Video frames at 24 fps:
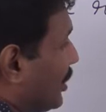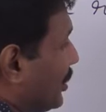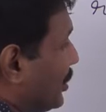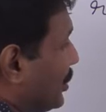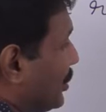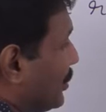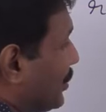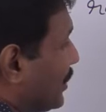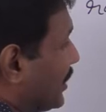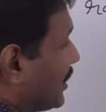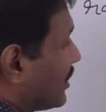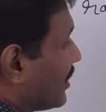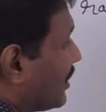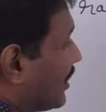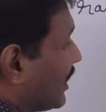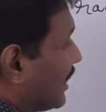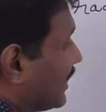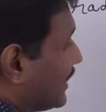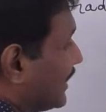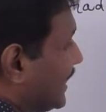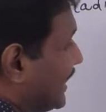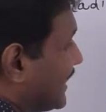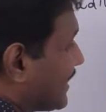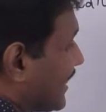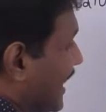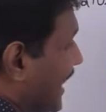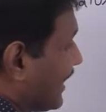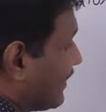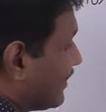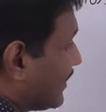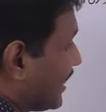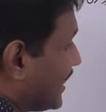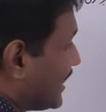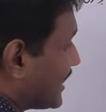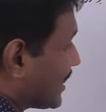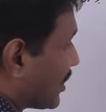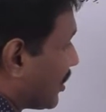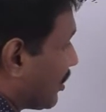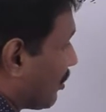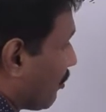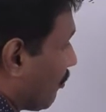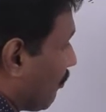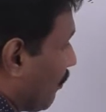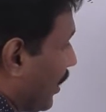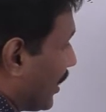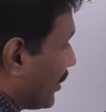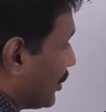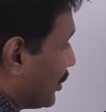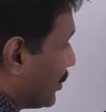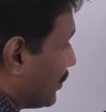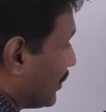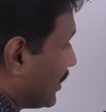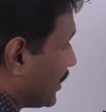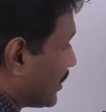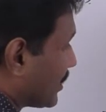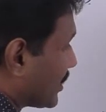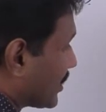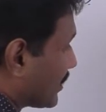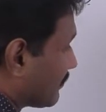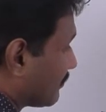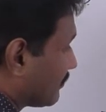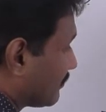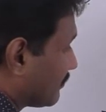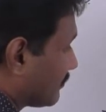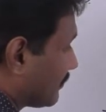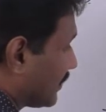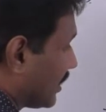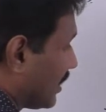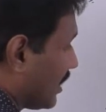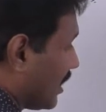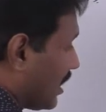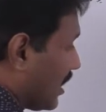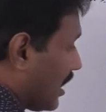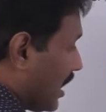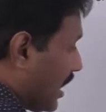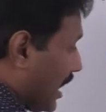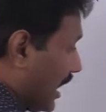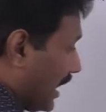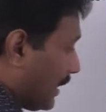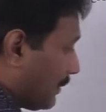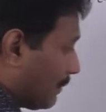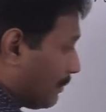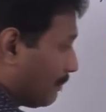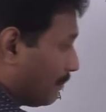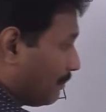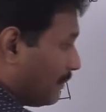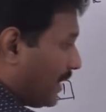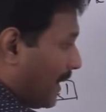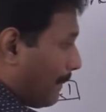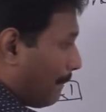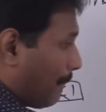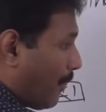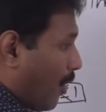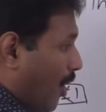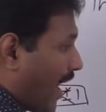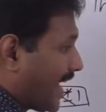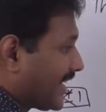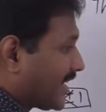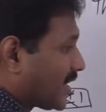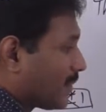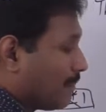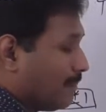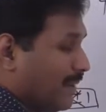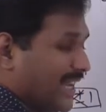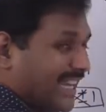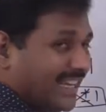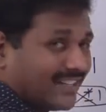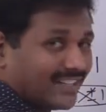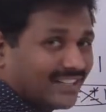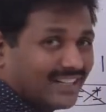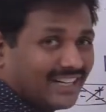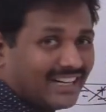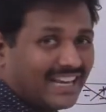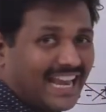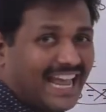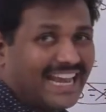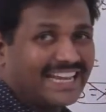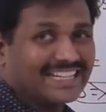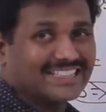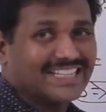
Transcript: unit. This length is 1 unit. The point B lies